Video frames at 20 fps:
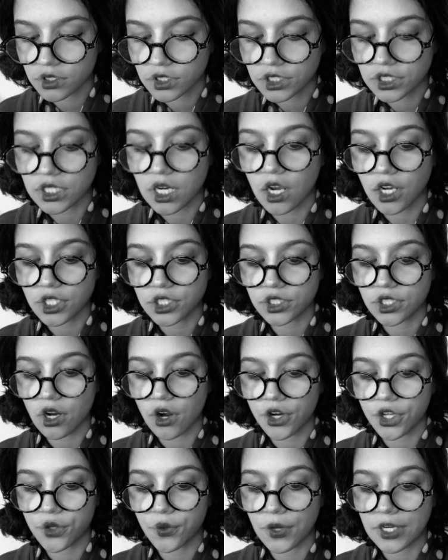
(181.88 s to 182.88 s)
stocks
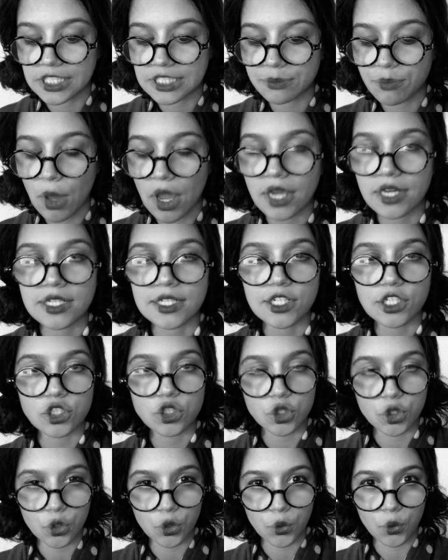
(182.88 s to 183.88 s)
are you expecting
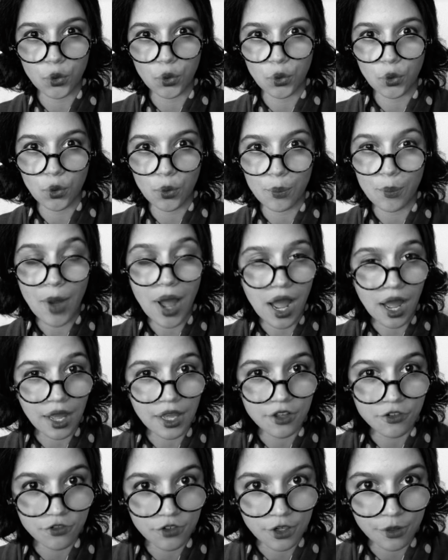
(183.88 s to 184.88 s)
to
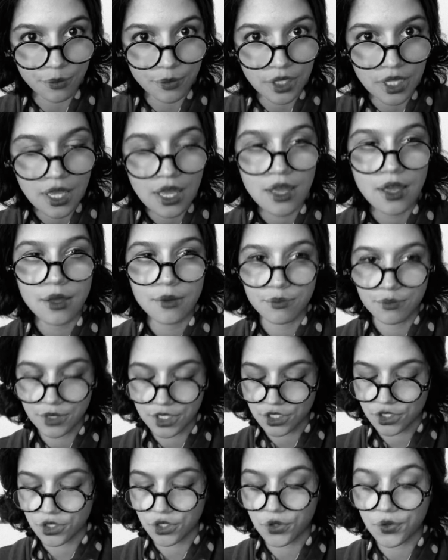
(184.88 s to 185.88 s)
buy from
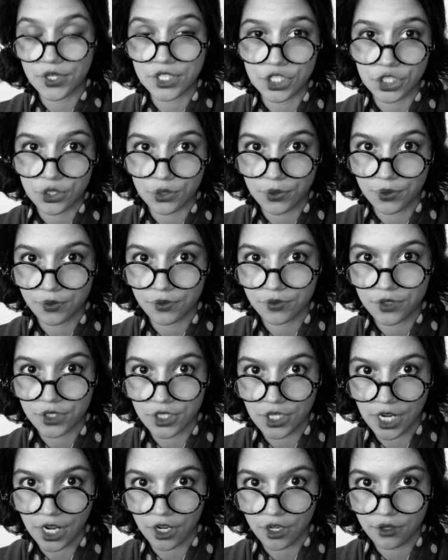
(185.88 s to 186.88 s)
Mr. Crystal
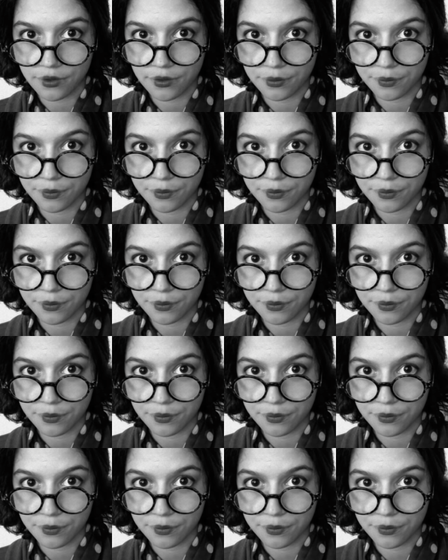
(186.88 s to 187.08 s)
today?